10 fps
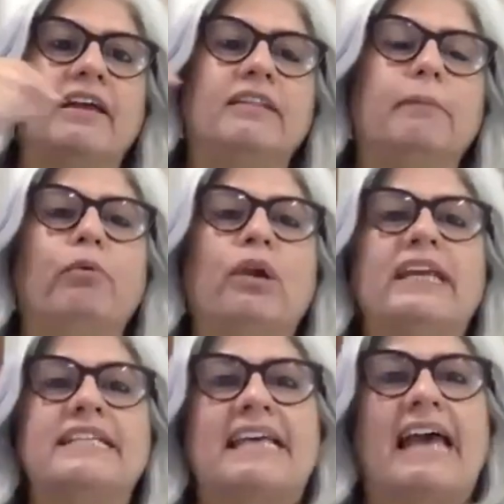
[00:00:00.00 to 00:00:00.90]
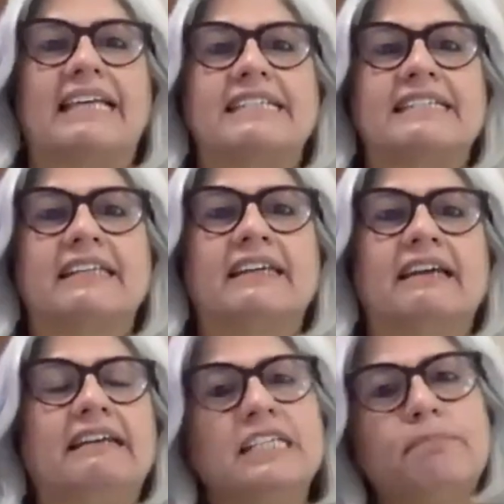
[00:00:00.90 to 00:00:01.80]
the police has,
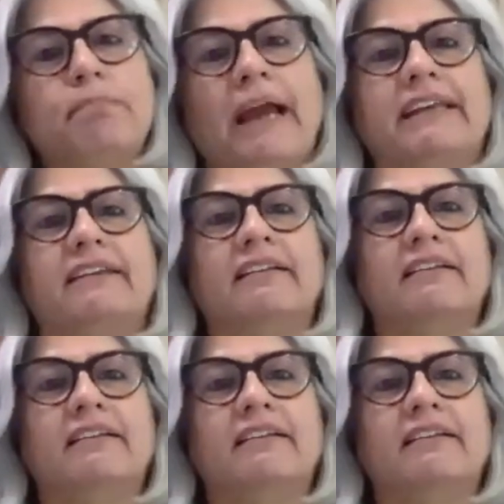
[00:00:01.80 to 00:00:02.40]
despite